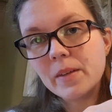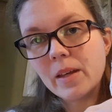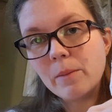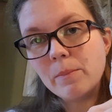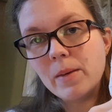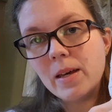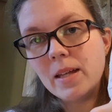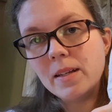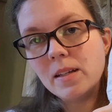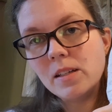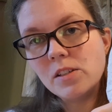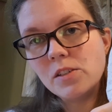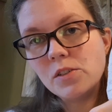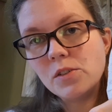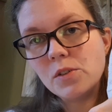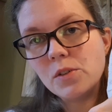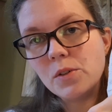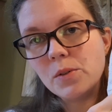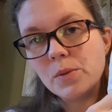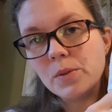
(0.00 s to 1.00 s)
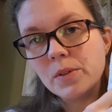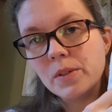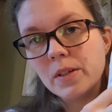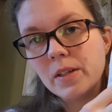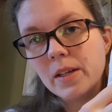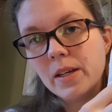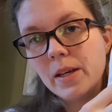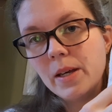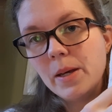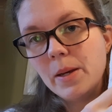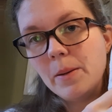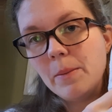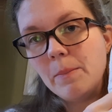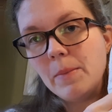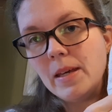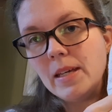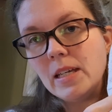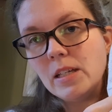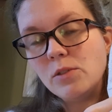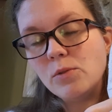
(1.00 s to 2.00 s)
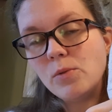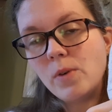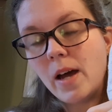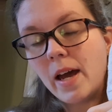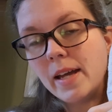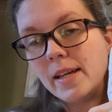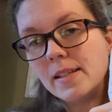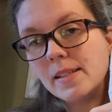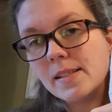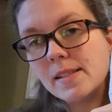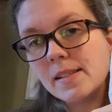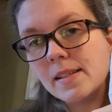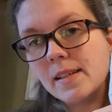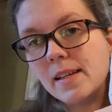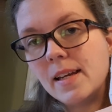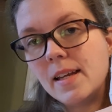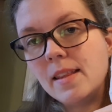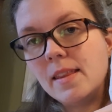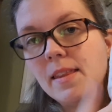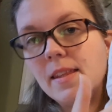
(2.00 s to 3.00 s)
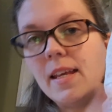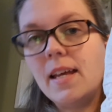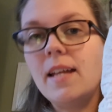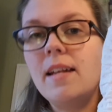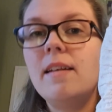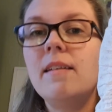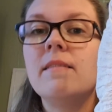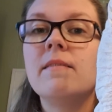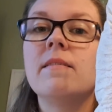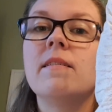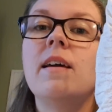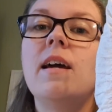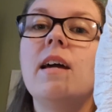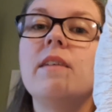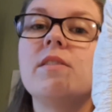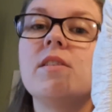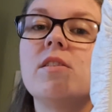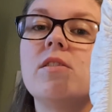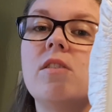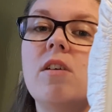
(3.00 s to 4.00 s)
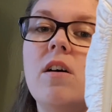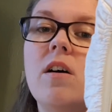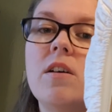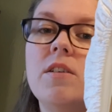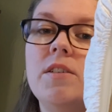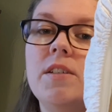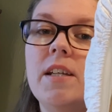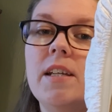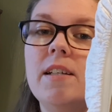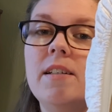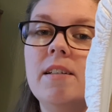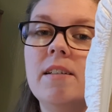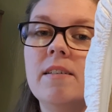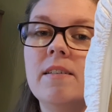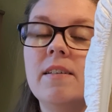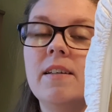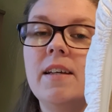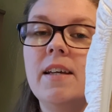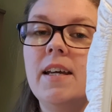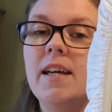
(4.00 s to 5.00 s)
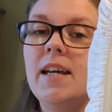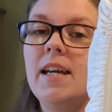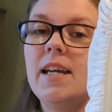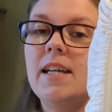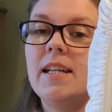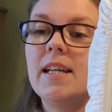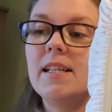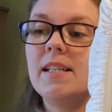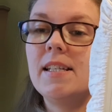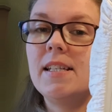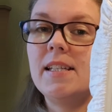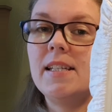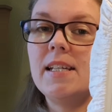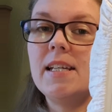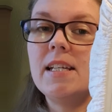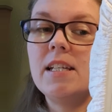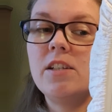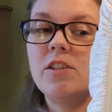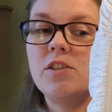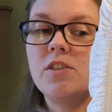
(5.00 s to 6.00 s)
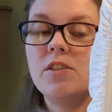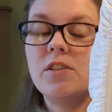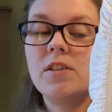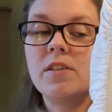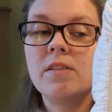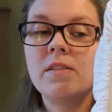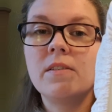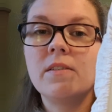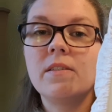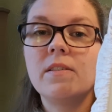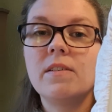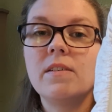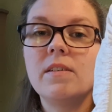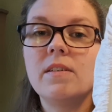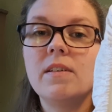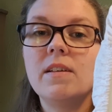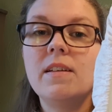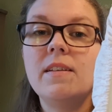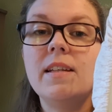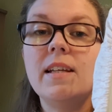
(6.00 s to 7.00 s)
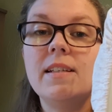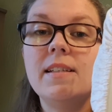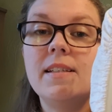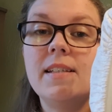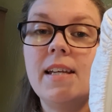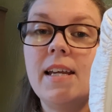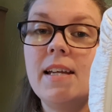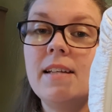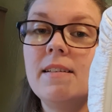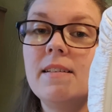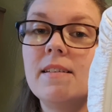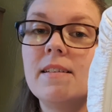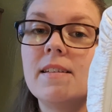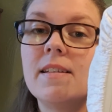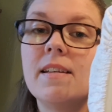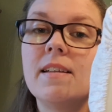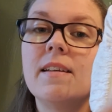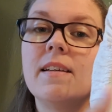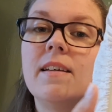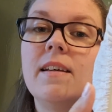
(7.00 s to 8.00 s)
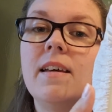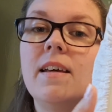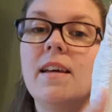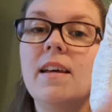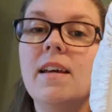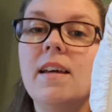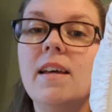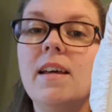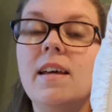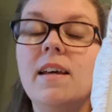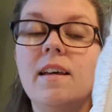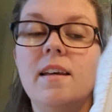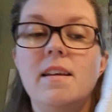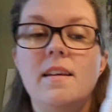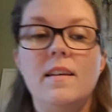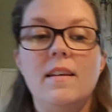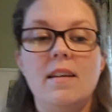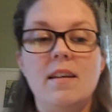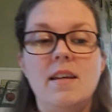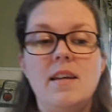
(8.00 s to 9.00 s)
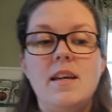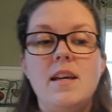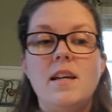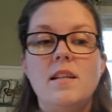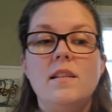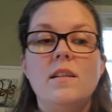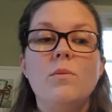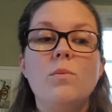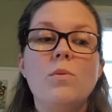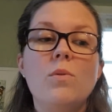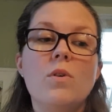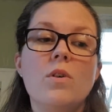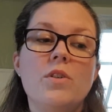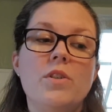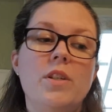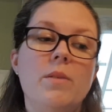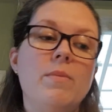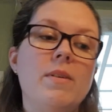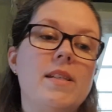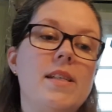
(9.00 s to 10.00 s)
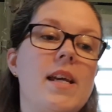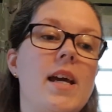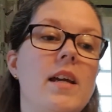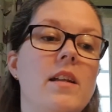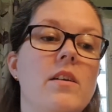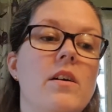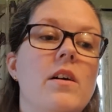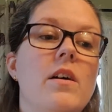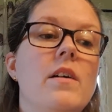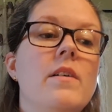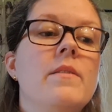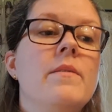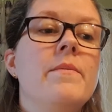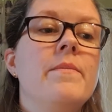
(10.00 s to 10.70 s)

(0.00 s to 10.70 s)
managed to make it right, and then I started and I stitched the tent and the water beside her.